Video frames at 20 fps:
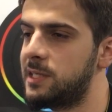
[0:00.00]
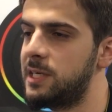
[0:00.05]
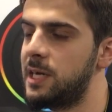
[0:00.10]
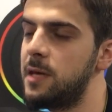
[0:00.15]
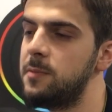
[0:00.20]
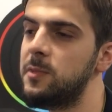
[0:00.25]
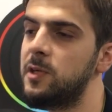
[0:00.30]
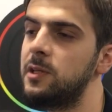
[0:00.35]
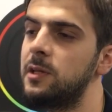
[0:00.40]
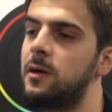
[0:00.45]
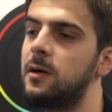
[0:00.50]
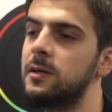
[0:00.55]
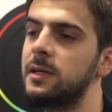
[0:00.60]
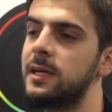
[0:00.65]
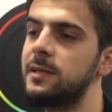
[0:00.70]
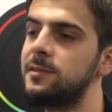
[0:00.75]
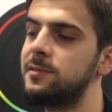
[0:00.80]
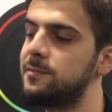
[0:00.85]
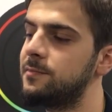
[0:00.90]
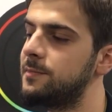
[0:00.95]
came along
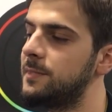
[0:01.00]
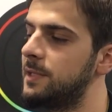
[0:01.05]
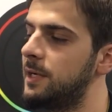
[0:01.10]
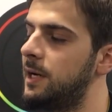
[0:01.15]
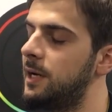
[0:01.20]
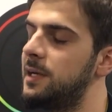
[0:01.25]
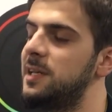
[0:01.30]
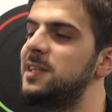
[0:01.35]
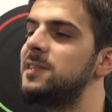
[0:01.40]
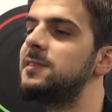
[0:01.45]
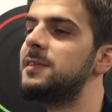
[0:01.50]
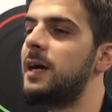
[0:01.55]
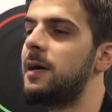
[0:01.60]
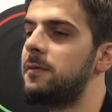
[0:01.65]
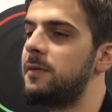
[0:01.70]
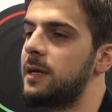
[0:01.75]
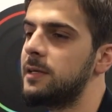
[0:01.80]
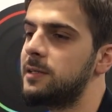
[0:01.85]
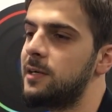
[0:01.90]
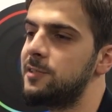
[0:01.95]
and uh,
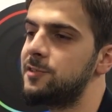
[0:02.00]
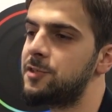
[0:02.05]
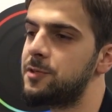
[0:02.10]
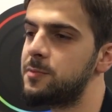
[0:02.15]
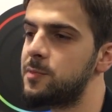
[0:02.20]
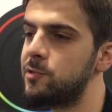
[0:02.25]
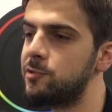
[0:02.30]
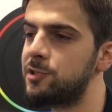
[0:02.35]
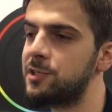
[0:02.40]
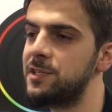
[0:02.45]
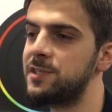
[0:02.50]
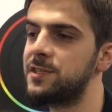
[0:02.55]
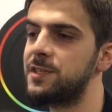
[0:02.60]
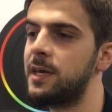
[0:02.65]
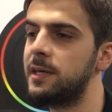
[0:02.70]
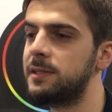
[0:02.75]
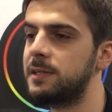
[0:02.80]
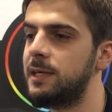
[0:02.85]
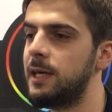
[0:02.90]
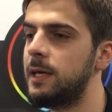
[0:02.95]
indirect contributions
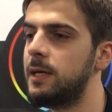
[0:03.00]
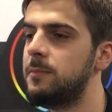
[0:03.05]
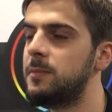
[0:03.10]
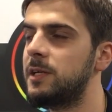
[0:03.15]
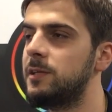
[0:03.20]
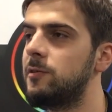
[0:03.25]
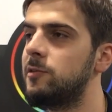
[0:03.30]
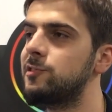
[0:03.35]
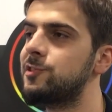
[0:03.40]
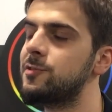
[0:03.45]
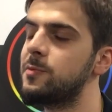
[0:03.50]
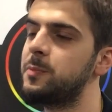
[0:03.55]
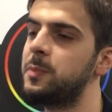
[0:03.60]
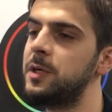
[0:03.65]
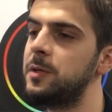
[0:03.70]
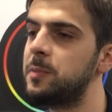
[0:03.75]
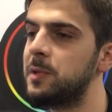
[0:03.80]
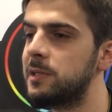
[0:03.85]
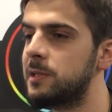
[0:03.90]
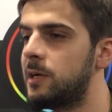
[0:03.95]
that came, and also
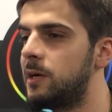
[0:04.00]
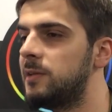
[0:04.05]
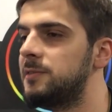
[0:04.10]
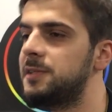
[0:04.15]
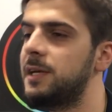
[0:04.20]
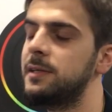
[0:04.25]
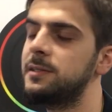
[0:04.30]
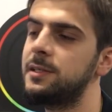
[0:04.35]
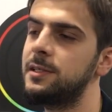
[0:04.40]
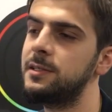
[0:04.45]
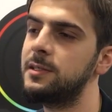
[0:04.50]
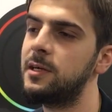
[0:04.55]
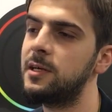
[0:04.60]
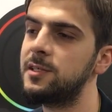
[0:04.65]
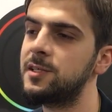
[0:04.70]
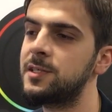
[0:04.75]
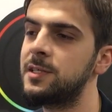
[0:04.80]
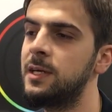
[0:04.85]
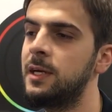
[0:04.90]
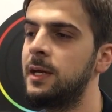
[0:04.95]
people contacting
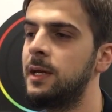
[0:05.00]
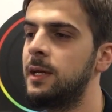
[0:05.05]
us